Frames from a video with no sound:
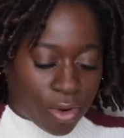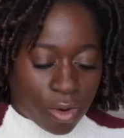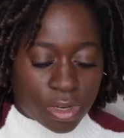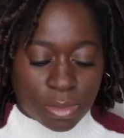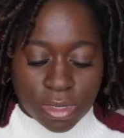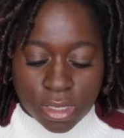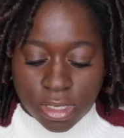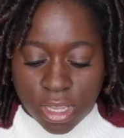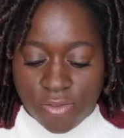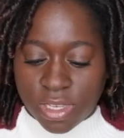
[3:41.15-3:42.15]
Fragrance Mist to
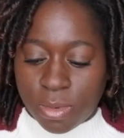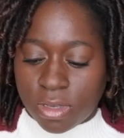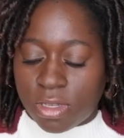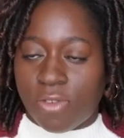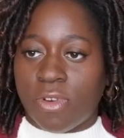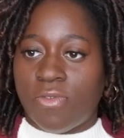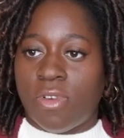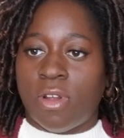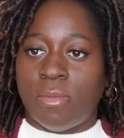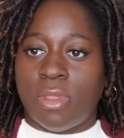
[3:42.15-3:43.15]
see if it smells different
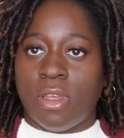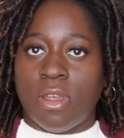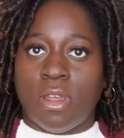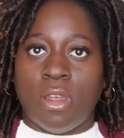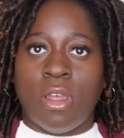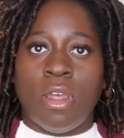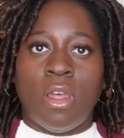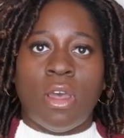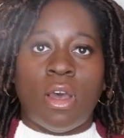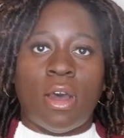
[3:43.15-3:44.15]
from the
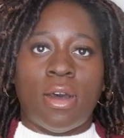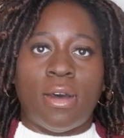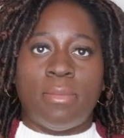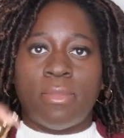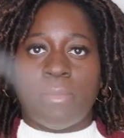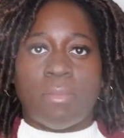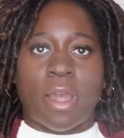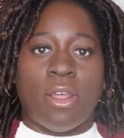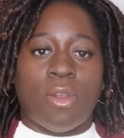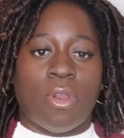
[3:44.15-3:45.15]
um,
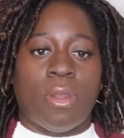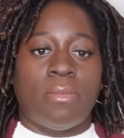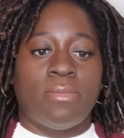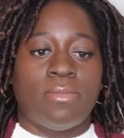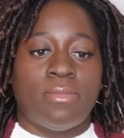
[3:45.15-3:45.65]
body cream.